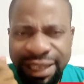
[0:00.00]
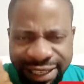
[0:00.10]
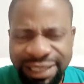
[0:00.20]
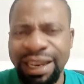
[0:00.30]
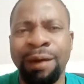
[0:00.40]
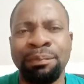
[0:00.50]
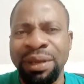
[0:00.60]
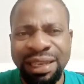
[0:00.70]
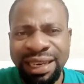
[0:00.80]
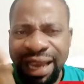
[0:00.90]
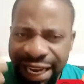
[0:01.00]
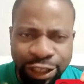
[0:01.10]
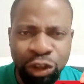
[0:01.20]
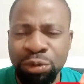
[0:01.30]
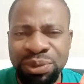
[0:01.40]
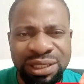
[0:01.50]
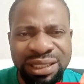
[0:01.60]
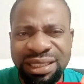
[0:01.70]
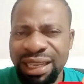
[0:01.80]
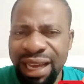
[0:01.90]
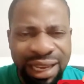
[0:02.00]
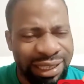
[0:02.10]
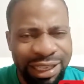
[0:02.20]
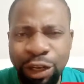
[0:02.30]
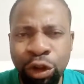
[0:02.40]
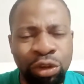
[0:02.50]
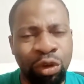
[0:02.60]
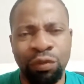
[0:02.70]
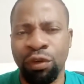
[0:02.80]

kidnapping, adopting, and enough